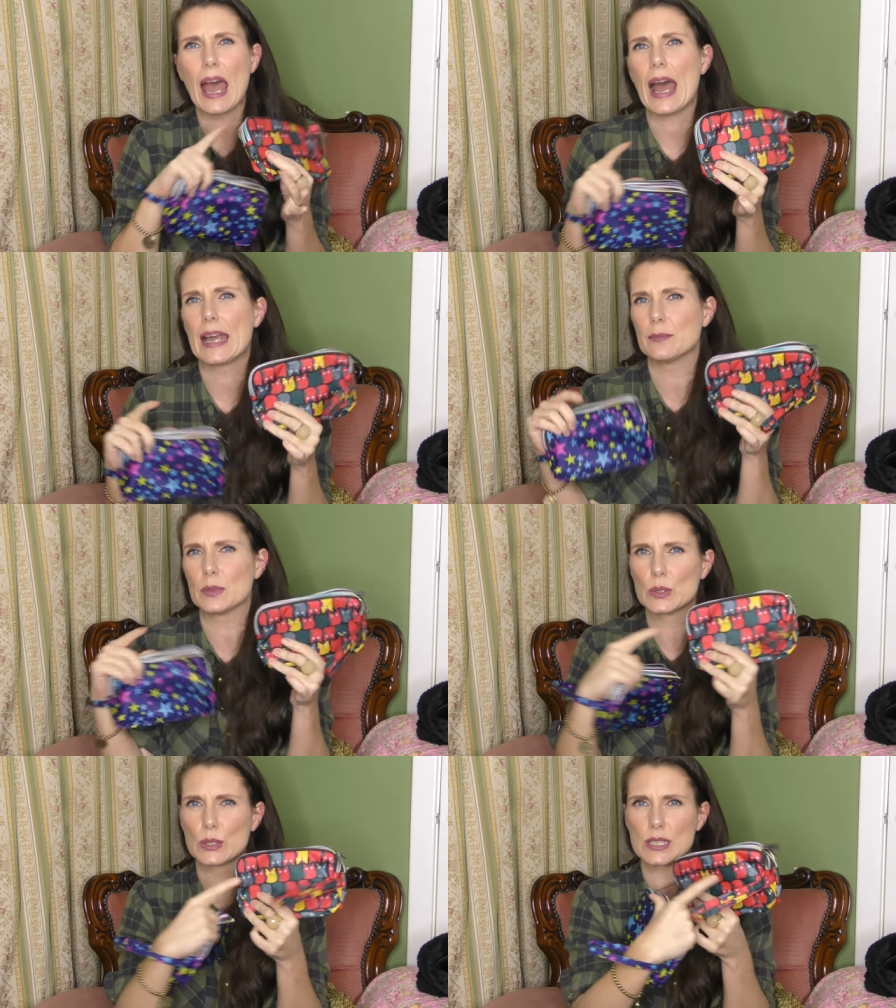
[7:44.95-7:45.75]

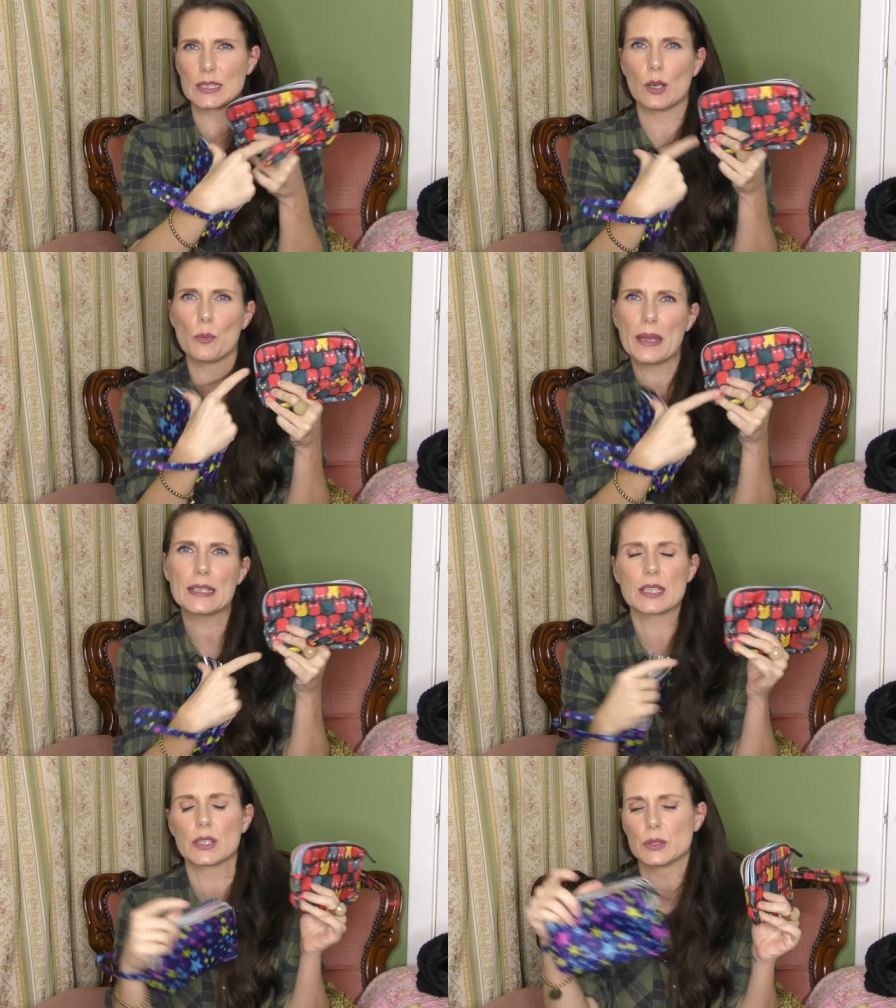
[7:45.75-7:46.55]
animals and little
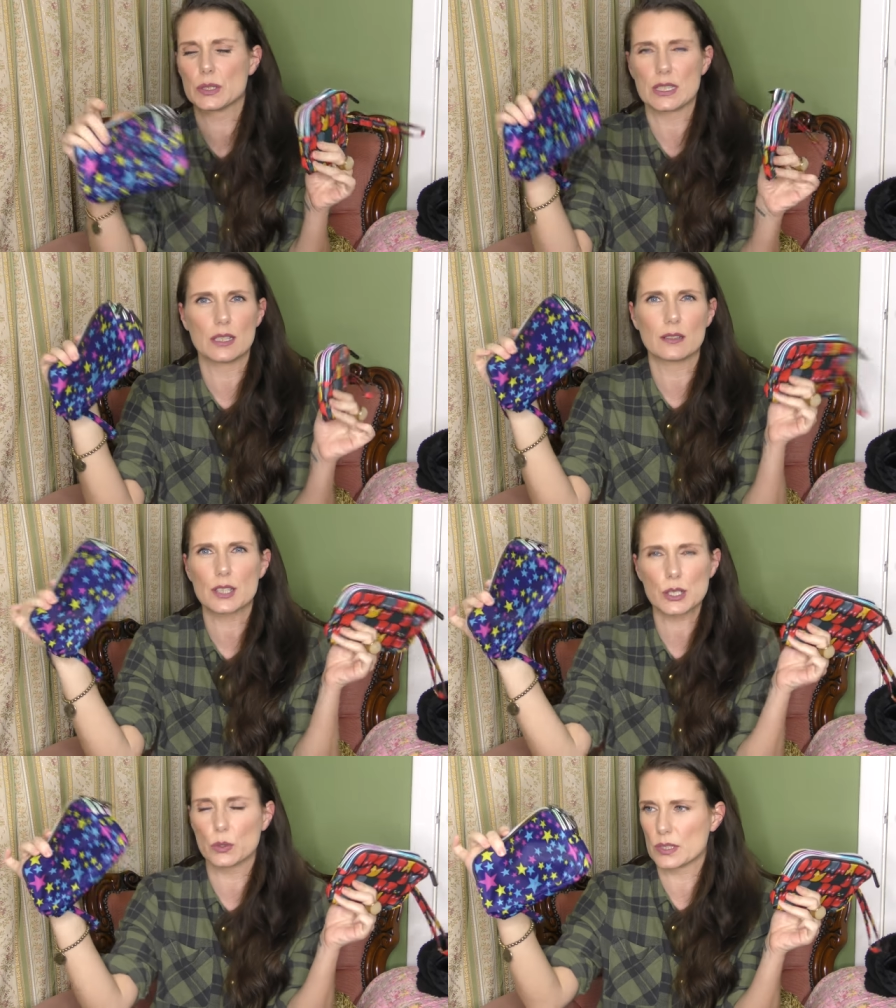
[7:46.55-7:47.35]
bicycles and
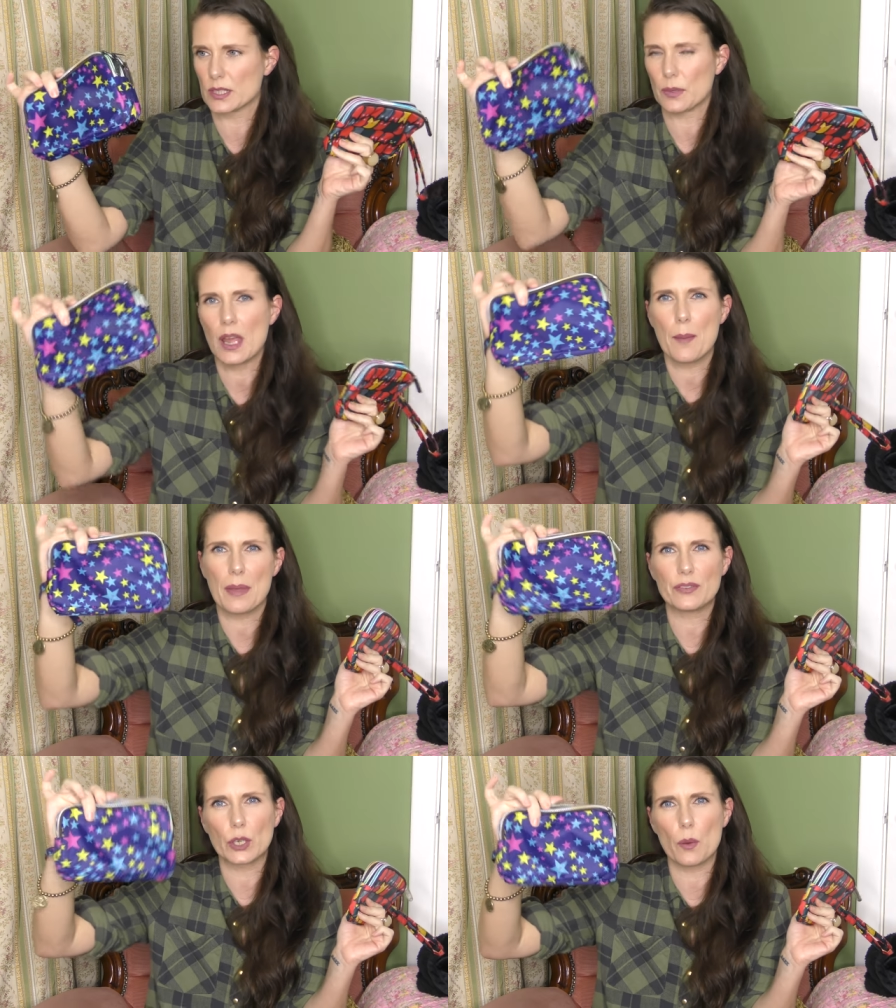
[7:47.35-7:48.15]
just loads of,
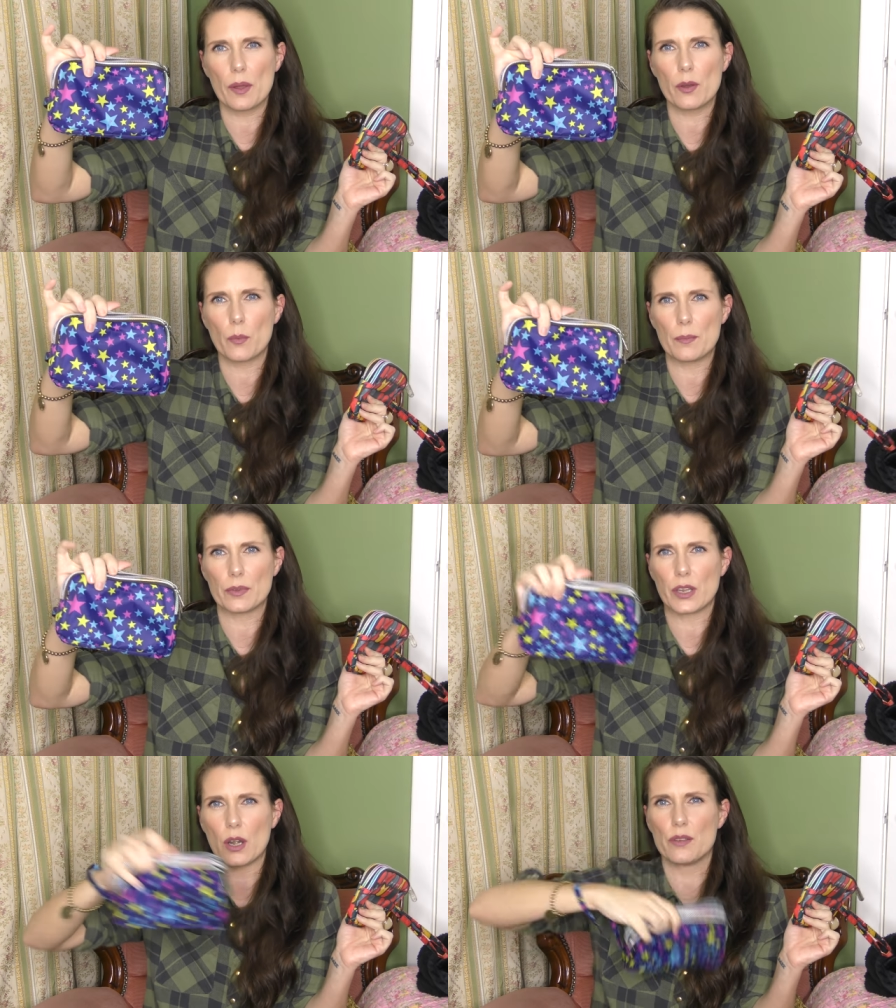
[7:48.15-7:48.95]
but if you got one that went
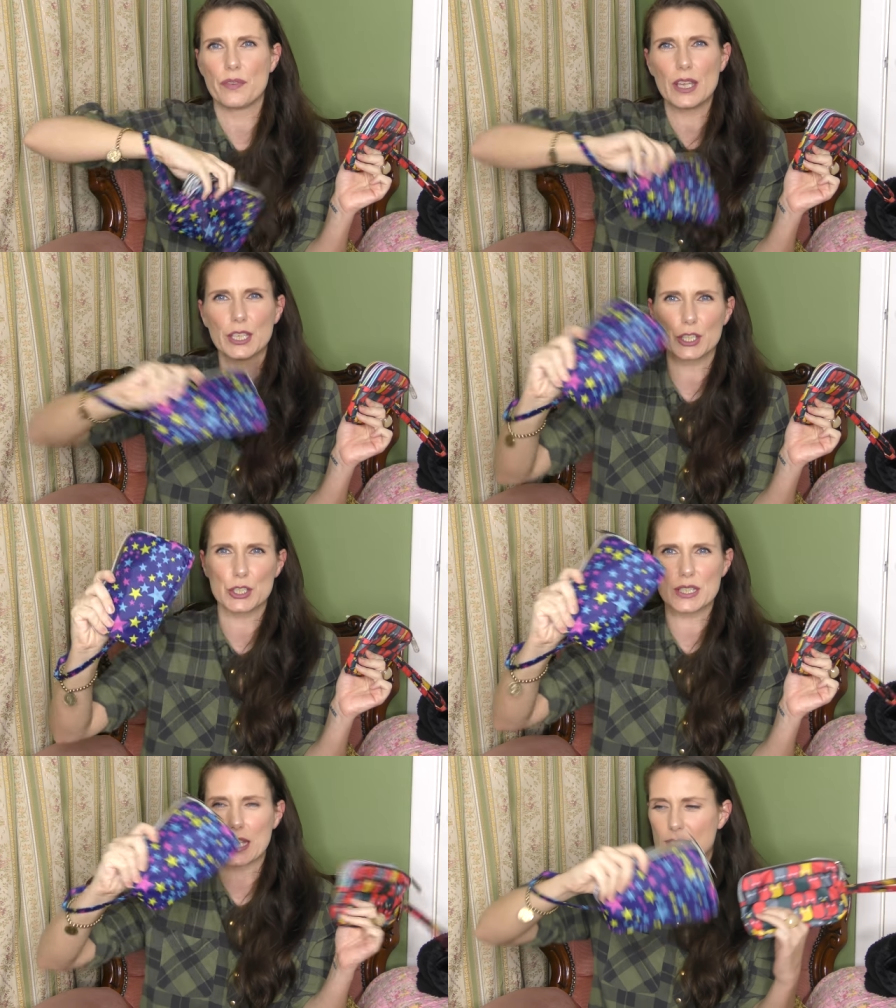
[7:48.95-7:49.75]
with your outfit, you could
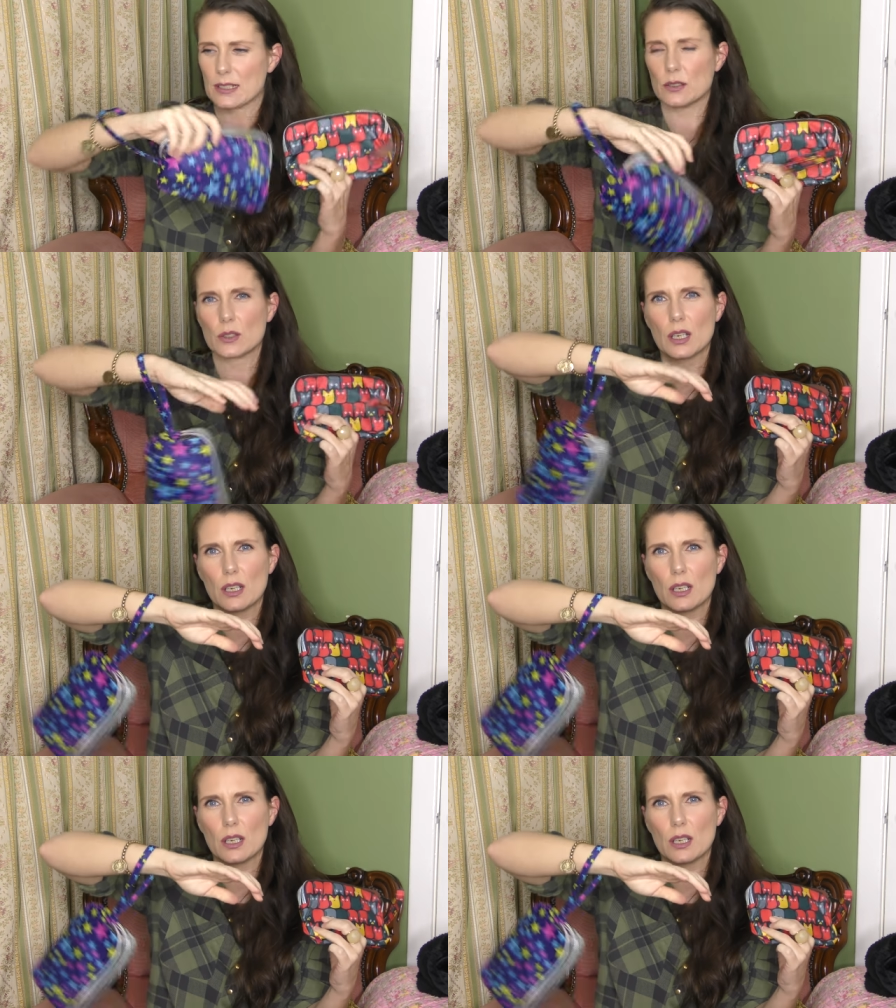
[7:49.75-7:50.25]
use that as a little